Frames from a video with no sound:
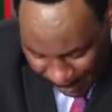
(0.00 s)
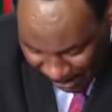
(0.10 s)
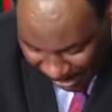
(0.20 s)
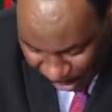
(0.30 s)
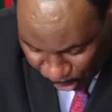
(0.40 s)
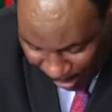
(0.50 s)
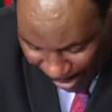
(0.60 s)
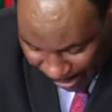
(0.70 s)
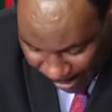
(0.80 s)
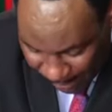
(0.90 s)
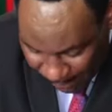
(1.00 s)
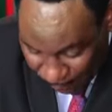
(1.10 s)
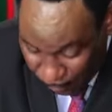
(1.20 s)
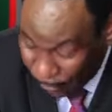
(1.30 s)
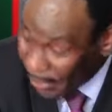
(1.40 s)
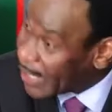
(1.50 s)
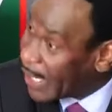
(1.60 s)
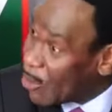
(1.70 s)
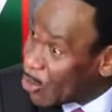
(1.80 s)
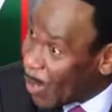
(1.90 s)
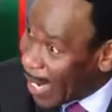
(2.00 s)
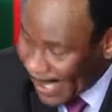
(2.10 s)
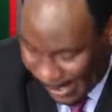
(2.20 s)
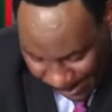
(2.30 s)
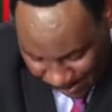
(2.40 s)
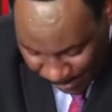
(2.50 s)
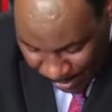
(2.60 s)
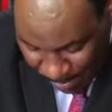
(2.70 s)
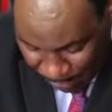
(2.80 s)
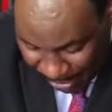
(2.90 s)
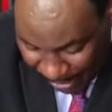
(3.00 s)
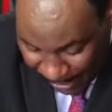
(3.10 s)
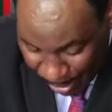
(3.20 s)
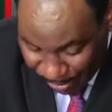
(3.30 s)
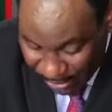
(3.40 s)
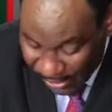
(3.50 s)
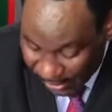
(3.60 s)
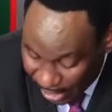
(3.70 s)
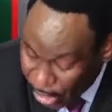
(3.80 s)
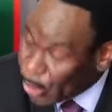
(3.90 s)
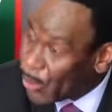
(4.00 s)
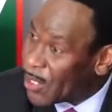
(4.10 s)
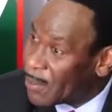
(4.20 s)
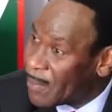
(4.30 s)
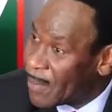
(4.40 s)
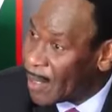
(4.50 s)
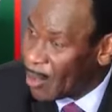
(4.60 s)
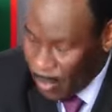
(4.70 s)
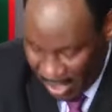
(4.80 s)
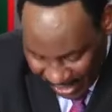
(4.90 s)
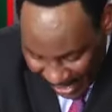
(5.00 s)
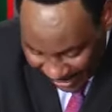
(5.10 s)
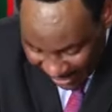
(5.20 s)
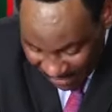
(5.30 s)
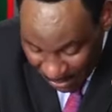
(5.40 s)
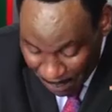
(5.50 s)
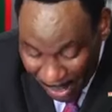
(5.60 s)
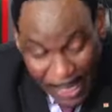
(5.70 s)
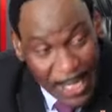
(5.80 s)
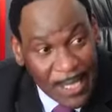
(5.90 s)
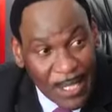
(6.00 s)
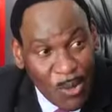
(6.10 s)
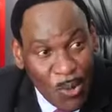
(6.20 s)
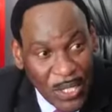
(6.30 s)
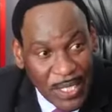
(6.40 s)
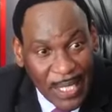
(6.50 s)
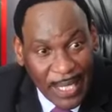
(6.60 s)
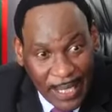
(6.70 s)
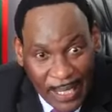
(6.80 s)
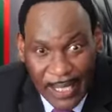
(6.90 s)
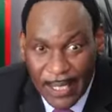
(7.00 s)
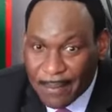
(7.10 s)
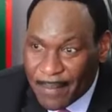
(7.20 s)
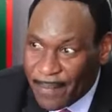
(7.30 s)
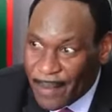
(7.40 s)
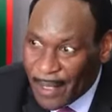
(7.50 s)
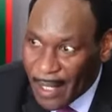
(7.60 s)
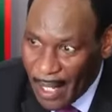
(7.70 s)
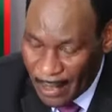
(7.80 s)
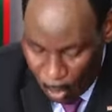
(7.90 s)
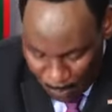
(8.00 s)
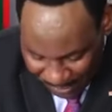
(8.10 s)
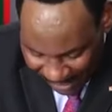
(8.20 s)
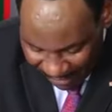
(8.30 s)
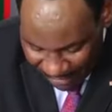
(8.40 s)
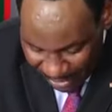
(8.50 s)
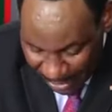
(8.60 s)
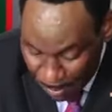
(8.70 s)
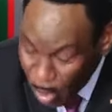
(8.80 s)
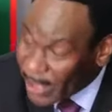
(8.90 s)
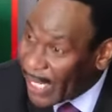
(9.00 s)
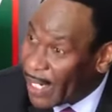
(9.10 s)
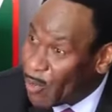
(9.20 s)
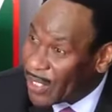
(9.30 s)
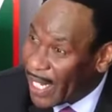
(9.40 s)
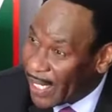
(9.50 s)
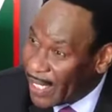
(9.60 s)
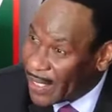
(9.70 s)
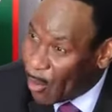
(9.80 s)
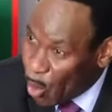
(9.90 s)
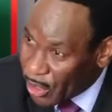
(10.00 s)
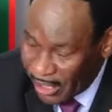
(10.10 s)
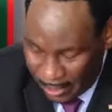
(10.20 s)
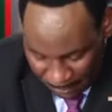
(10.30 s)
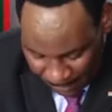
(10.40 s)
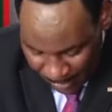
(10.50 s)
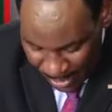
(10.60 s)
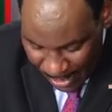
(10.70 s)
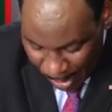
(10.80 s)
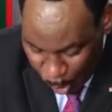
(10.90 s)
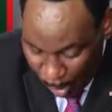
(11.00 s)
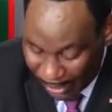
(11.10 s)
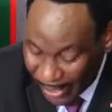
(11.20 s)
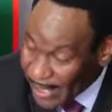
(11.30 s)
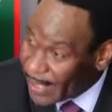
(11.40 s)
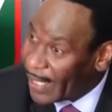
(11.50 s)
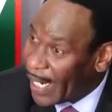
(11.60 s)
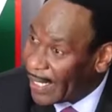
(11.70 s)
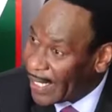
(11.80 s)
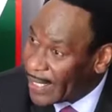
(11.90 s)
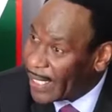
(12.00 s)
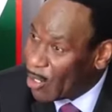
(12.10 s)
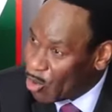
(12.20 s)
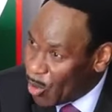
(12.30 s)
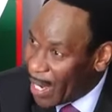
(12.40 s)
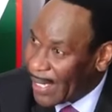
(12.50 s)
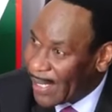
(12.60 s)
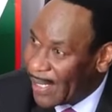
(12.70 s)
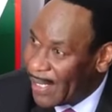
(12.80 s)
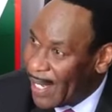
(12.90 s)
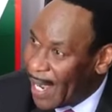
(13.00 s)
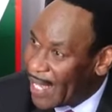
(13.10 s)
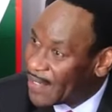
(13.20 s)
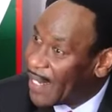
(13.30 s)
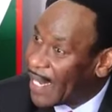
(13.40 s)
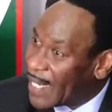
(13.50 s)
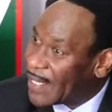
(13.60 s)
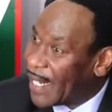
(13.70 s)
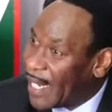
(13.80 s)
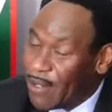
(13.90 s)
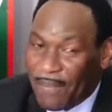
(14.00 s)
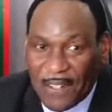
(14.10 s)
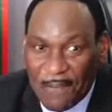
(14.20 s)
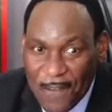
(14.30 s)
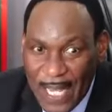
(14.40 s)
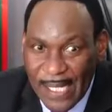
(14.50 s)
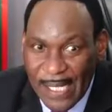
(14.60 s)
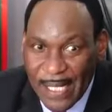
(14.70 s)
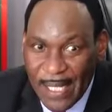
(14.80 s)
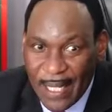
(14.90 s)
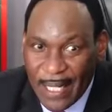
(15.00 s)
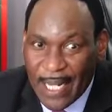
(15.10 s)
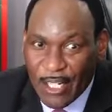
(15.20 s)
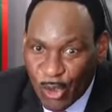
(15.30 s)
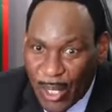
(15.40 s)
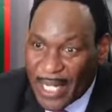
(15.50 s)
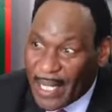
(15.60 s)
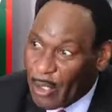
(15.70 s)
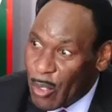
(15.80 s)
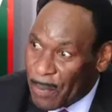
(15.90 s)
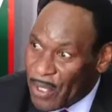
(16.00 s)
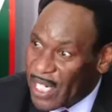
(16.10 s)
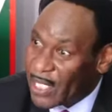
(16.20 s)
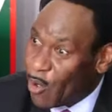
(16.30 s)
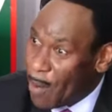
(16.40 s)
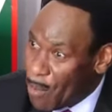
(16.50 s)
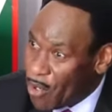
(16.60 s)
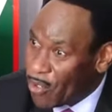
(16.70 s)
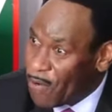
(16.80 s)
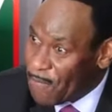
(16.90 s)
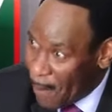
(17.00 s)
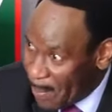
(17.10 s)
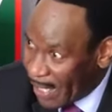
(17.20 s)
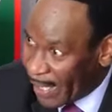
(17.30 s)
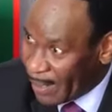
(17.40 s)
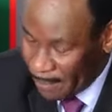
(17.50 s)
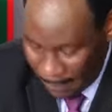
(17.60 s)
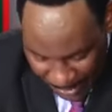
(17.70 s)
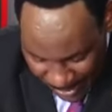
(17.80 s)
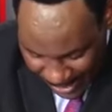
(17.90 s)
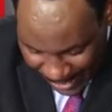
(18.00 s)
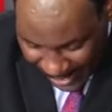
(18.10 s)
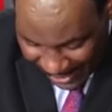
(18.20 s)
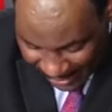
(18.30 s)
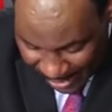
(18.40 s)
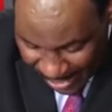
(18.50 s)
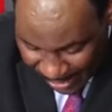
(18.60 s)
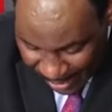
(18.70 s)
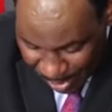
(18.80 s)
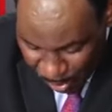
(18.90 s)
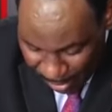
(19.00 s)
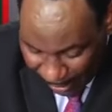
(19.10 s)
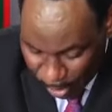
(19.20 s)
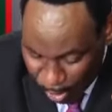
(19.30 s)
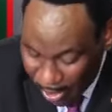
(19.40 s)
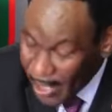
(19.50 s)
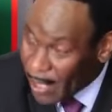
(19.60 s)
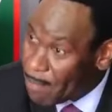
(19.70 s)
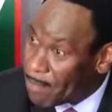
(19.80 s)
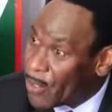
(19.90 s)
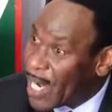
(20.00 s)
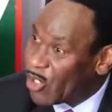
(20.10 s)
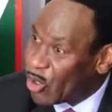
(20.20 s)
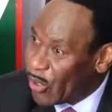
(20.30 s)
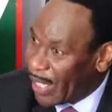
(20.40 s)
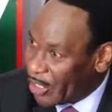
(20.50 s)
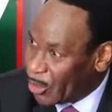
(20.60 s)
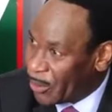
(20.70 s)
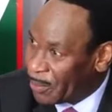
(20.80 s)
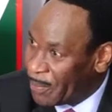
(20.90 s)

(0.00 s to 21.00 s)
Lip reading: the petitioners for reaching out to us, bringing out these issues. We thank every parent who is keen and observing and monitoring what their kids are watching, and who are raising and reaching out to us as the last line of defense in ensuring that we protect our moral fabric. I think we can only build a strong nation